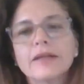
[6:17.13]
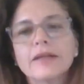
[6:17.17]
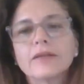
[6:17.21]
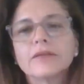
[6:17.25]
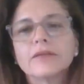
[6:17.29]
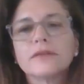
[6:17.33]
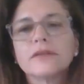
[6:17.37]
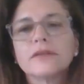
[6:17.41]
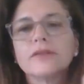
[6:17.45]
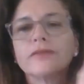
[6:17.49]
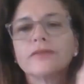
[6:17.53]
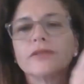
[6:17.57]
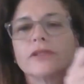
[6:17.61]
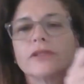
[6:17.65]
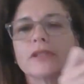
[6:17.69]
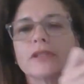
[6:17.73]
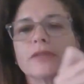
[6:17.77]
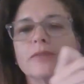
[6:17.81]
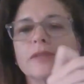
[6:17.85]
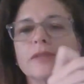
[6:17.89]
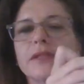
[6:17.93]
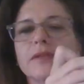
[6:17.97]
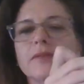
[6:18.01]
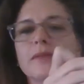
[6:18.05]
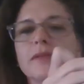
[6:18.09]
I don't know if you
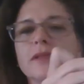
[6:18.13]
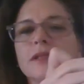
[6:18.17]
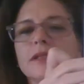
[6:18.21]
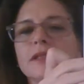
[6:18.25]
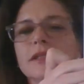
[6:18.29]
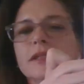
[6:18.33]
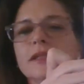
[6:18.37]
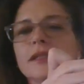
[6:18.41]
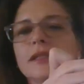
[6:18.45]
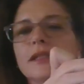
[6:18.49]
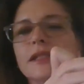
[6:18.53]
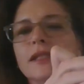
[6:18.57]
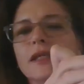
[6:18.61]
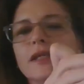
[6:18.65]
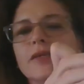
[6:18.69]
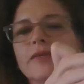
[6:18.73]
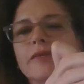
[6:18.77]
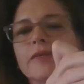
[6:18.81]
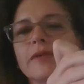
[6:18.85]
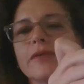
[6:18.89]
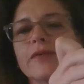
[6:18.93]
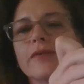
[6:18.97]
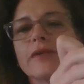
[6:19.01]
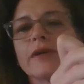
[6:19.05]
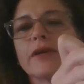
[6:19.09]
can be able to see that
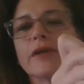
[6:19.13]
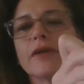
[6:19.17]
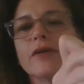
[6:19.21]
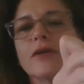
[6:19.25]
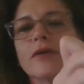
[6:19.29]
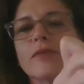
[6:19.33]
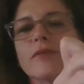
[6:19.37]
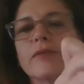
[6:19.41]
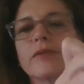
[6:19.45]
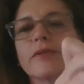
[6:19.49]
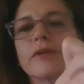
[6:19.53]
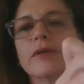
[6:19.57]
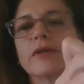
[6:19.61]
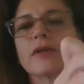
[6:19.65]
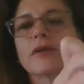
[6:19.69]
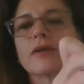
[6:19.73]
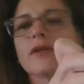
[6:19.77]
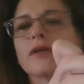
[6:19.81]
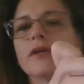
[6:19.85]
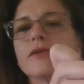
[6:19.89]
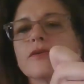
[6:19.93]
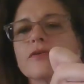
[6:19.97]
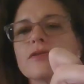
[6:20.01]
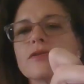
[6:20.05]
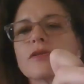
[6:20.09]
if I go up real
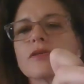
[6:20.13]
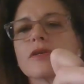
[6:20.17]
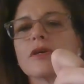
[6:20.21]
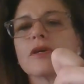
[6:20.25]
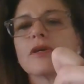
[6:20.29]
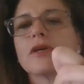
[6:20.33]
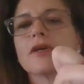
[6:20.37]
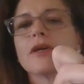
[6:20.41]
close.